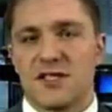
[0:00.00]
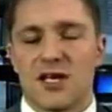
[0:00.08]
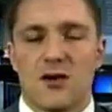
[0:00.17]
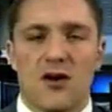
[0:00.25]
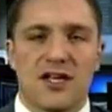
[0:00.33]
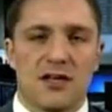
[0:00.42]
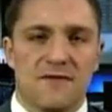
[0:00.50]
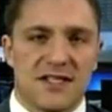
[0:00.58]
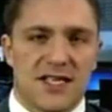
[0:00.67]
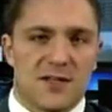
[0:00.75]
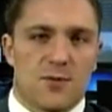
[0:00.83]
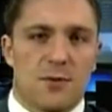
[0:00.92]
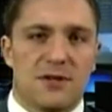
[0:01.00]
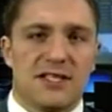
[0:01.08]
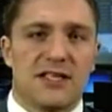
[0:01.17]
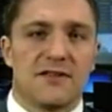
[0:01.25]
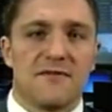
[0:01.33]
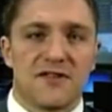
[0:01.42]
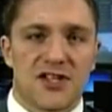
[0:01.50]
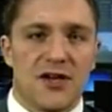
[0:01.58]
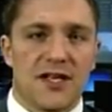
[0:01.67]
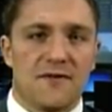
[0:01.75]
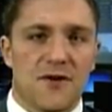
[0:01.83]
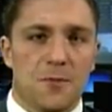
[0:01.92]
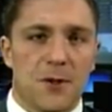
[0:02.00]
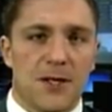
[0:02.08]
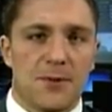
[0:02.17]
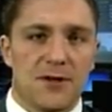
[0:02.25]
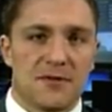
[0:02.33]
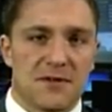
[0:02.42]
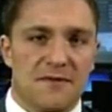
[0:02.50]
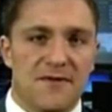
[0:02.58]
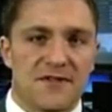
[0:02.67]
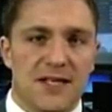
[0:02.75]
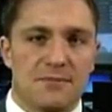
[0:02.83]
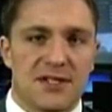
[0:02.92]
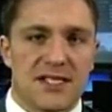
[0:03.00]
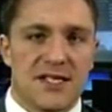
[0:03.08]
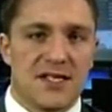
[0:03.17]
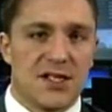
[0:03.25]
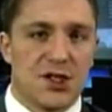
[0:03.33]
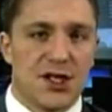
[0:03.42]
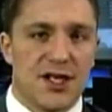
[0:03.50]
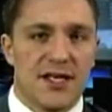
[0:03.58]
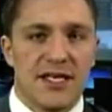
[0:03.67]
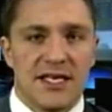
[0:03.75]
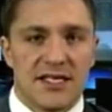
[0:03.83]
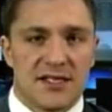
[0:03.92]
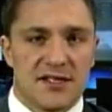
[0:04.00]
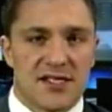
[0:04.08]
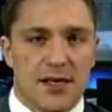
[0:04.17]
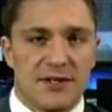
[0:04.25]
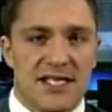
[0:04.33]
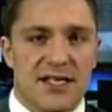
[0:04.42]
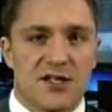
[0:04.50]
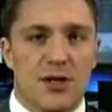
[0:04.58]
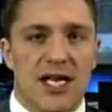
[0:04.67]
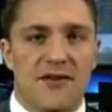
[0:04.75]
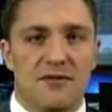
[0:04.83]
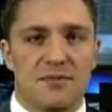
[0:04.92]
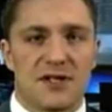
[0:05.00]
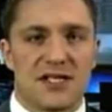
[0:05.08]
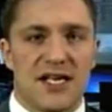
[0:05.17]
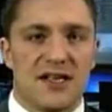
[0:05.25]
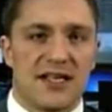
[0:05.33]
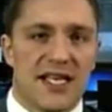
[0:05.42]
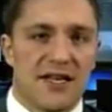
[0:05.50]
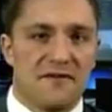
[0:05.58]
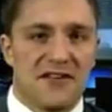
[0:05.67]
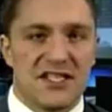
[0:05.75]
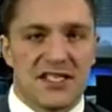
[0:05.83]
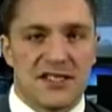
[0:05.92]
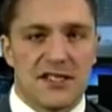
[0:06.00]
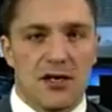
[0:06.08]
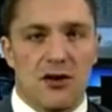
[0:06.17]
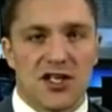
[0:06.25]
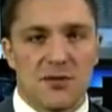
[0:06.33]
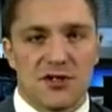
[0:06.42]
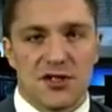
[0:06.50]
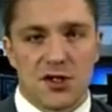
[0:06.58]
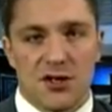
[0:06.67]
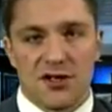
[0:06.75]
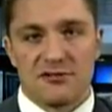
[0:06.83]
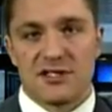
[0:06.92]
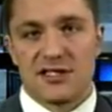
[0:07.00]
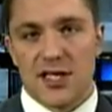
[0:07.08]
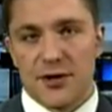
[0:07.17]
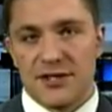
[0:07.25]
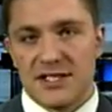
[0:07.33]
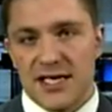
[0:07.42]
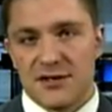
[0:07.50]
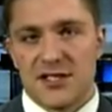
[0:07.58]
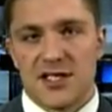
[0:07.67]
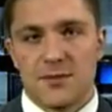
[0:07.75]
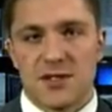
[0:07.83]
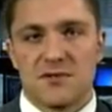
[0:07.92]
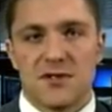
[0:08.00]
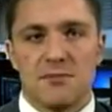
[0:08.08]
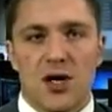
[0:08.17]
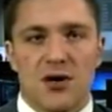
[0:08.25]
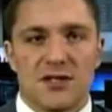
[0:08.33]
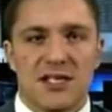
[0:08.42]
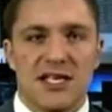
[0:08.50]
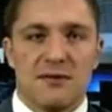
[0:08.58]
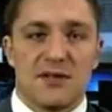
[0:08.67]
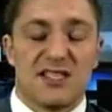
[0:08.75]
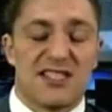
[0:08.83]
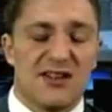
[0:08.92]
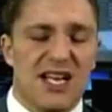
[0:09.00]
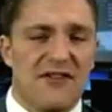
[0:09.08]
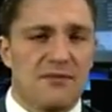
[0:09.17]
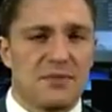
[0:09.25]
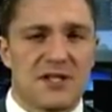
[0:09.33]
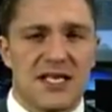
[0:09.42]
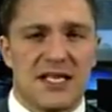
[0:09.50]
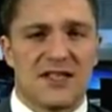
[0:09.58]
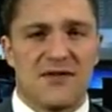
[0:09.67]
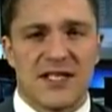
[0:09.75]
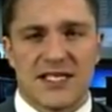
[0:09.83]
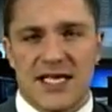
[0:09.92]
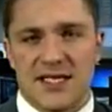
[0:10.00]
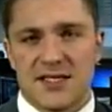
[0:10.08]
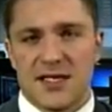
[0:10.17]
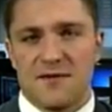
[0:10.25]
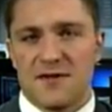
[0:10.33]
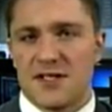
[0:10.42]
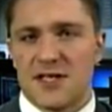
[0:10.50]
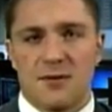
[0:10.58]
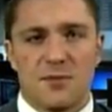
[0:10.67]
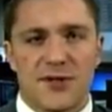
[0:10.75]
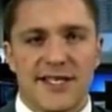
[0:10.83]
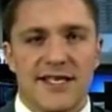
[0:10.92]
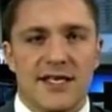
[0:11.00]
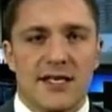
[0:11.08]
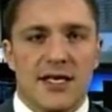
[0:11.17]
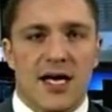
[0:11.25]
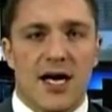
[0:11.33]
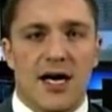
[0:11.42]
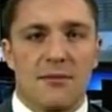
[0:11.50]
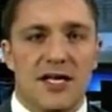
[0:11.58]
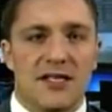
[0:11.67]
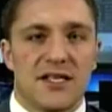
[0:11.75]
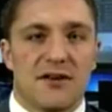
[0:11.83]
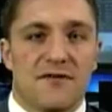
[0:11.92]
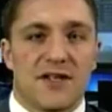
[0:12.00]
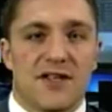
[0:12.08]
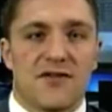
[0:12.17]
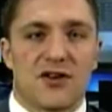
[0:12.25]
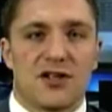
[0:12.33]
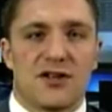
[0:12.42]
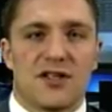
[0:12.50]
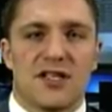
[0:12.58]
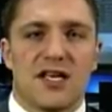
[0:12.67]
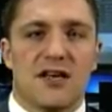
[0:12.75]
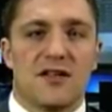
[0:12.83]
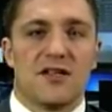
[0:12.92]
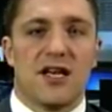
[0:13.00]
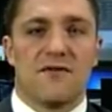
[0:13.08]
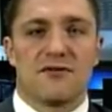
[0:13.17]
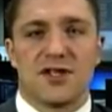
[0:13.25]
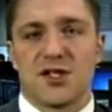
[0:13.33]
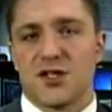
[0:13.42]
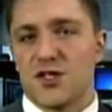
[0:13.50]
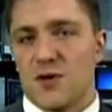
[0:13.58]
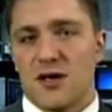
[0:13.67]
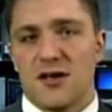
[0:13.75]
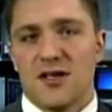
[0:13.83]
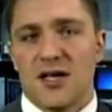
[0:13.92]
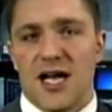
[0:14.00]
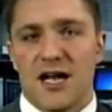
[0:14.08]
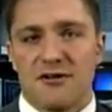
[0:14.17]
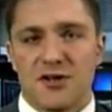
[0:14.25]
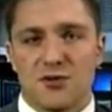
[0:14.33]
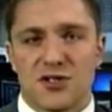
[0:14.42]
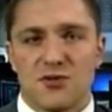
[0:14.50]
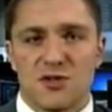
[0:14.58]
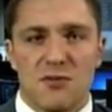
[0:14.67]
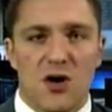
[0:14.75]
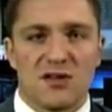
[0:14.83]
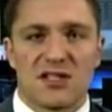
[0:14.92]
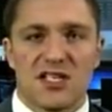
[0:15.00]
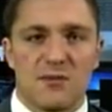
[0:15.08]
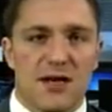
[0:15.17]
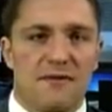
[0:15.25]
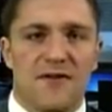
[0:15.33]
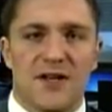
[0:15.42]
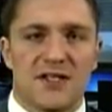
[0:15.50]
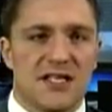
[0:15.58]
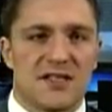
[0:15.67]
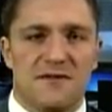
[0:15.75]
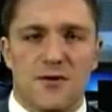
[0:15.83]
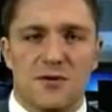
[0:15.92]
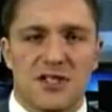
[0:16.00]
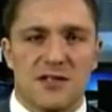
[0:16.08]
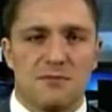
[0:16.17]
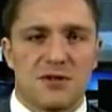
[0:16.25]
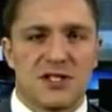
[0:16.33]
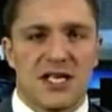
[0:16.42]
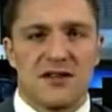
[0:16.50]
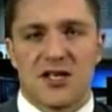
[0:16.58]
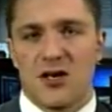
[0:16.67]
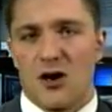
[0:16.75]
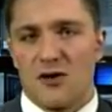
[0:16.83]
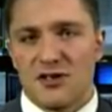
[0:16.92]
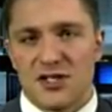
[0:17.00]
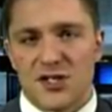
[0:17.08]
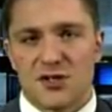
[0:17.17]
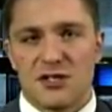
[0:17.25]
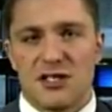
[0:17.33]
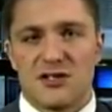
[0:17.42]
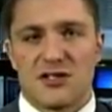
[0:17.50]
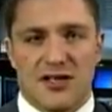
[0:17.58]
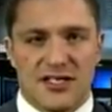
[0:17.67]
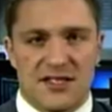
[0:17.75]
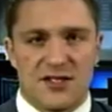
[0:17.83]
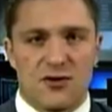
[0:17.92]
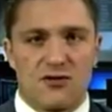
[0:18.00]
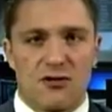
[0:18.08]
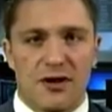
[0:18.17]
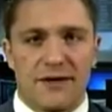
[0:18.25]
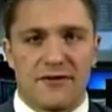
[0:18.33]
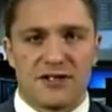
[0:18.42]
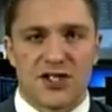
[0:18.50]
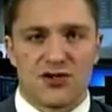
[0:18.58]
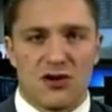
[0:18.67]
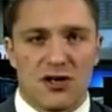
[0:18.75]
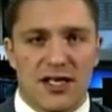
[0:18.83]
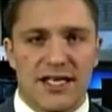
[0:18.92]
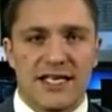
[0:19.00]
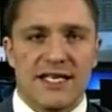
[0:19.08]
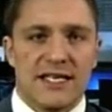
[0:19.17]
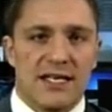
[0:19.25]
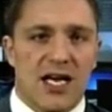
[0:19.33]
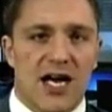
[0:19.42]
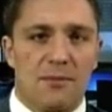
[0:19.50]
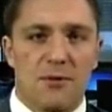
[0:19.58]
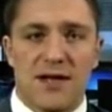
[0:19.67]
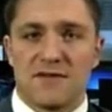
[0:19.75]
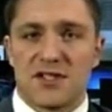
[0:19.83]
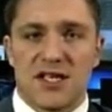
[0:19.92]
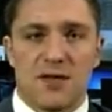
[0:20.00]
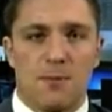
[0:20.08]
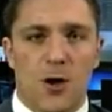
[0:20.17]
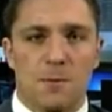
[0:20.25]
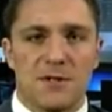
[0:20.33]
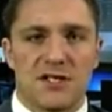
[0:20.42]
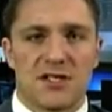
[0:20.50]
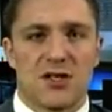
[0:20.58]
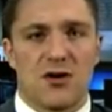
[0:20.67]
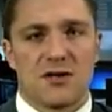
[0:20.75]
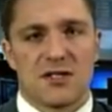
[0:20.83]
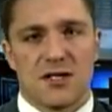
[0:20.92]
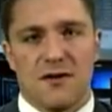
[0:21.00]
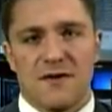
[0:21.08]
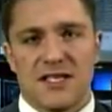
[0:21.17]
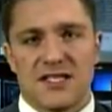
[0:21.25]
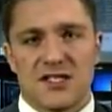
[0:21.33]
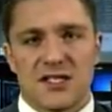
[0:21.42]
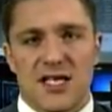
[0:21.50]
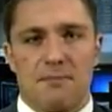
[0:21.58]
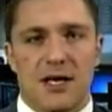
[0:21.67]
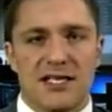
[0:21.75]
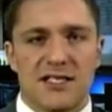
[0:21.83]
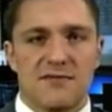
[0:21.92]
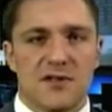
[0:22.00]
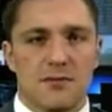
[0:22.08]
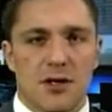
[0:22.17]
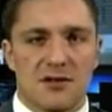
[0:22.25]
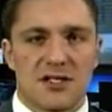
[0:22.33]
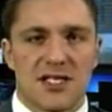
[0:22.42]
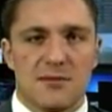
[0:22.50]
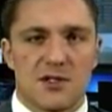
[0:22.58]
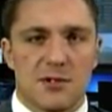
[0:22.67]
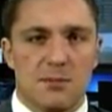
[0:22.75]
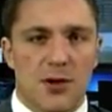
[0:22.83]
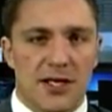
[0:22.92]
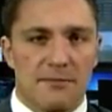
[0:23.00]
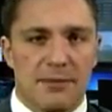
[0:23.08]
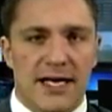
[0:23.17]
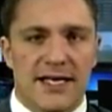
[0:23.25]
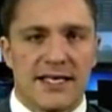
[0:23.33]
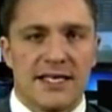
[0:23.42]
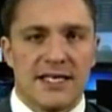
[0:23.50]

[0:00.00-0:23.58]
is declining. I think that's probably concerning a few people. It was at 15% this year, so it's coming down to 11%. Again, it feeds into the argument that China is slowing down in terms of demand, but it's still 11%. That's fantastic for this company. And then I think you've got to look at the other issues where aeronautical demand is going to be up 13 to 14%. The car industry looks like it's still growing very strongly, but we haven't seen a pop in the stock. So I think it's just that pace of demand seems to be pulling back.